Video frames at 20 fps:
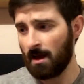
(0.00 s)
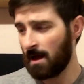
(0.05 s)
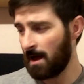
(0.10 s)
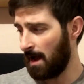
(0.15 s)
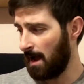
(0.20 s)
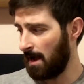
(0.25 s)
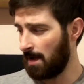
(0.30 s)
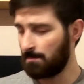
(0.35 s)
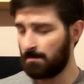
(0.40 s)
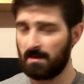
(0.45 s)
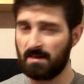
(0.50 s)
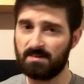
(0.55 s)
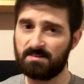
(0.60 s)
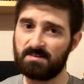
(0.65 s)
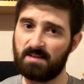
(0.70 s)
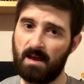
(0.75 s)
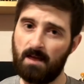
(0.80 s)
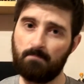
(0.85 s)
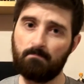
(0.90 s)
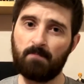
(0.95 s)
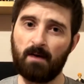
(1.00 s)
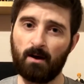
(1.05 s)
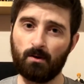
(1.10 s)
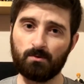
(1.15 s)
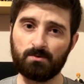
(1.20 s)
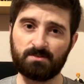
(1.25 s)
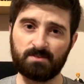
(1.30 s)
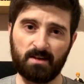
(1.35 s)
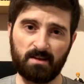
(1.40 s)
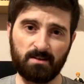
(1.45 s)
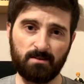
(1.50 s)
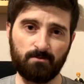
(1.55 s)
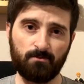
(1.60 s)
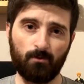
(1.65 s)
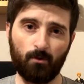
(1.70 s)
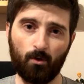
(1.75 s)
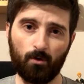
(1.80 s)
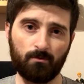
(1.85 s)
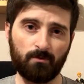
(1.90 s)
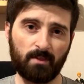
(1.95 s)
I paid
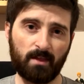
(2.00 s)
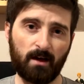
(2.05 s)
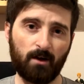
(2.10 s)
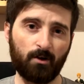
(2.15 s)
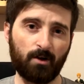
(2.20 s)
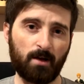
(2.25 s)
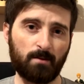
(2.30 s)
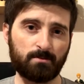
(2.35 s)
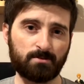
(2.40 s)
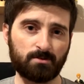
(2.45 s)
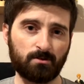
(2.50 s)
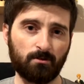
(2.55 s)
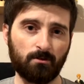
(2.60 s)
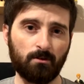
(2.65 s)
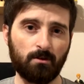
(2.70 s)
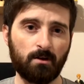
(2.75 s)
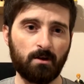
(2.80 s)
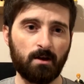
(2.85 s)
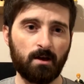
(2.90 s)
£10.94 for that on Amazon,